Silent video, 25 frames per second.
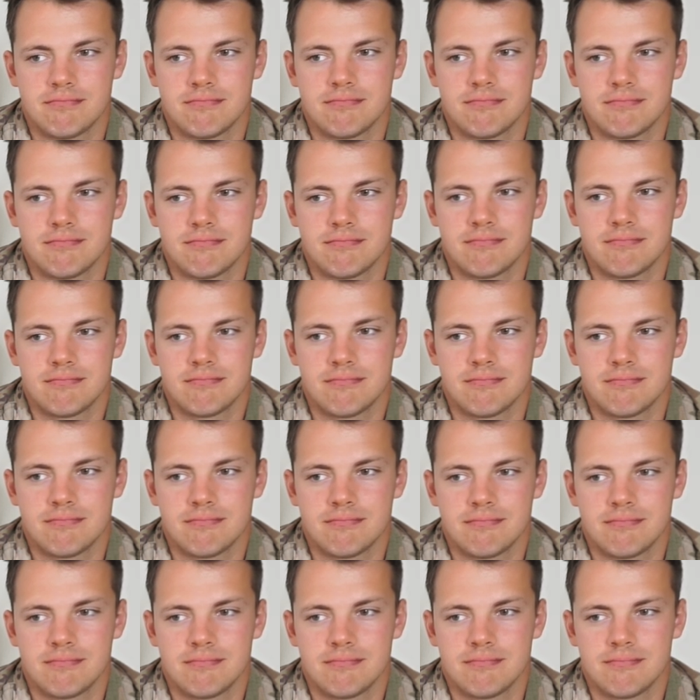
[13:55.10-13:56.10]

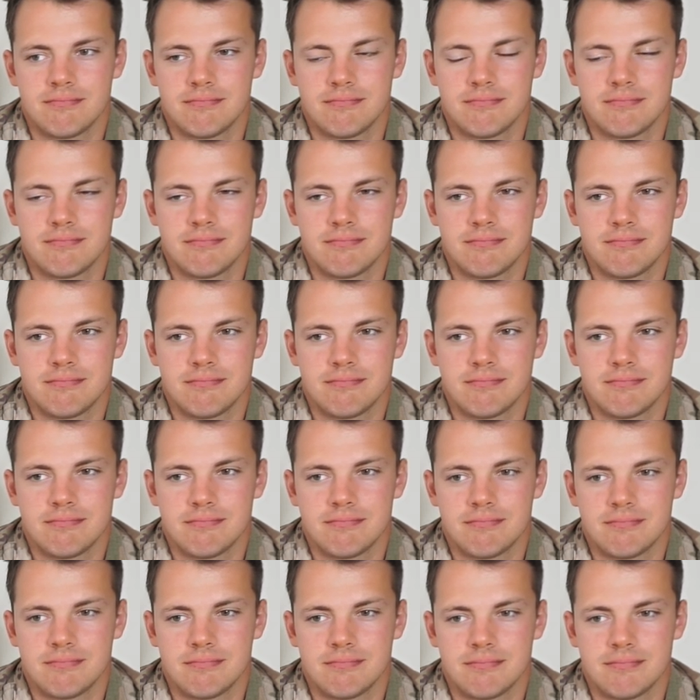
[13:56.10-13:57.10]

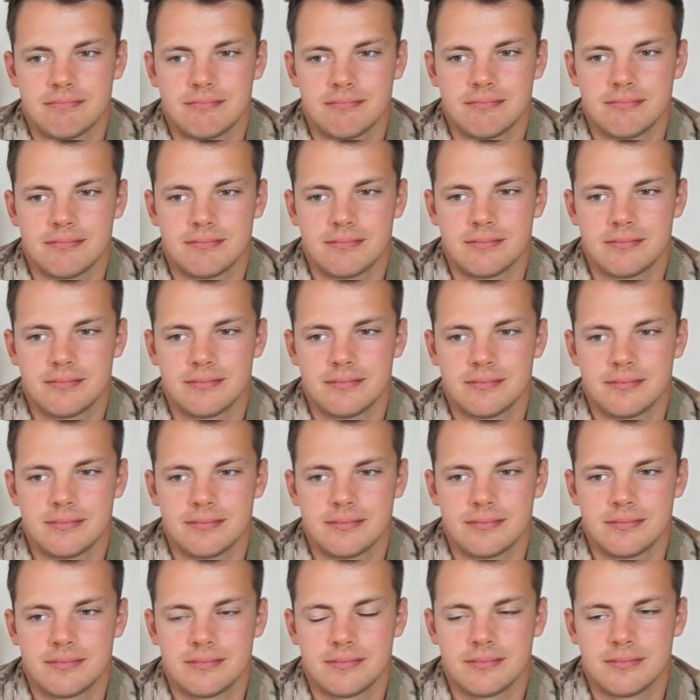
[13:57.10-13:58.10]

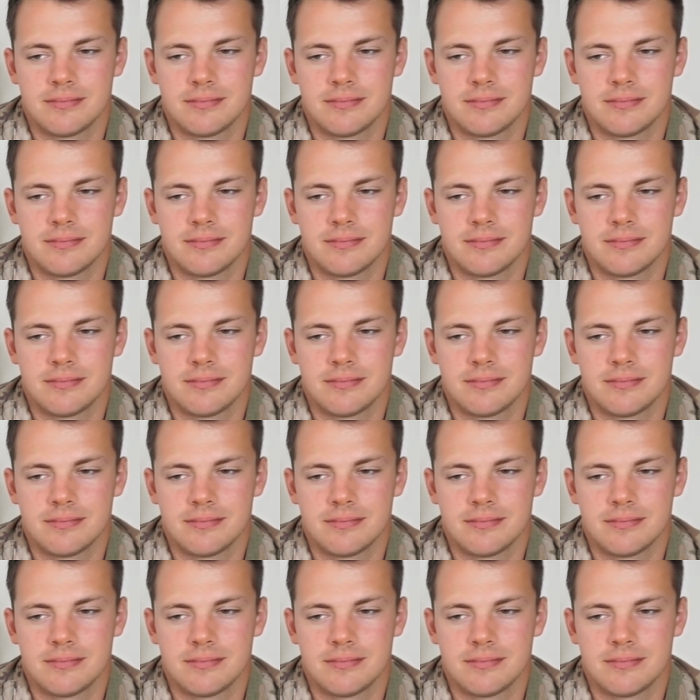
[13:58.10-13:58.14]
(not speaking)